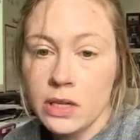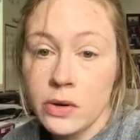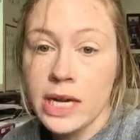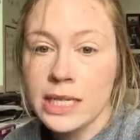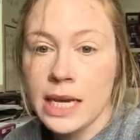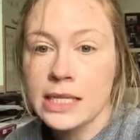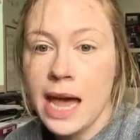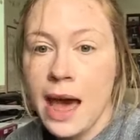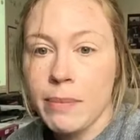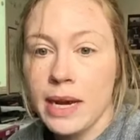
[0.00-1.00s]
new ideas
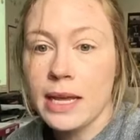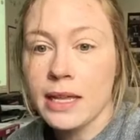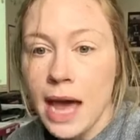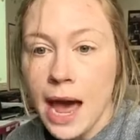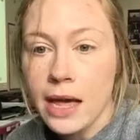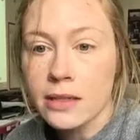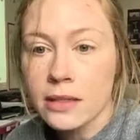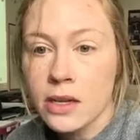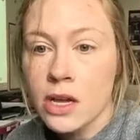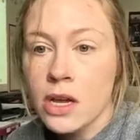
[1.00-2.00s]
happen in class,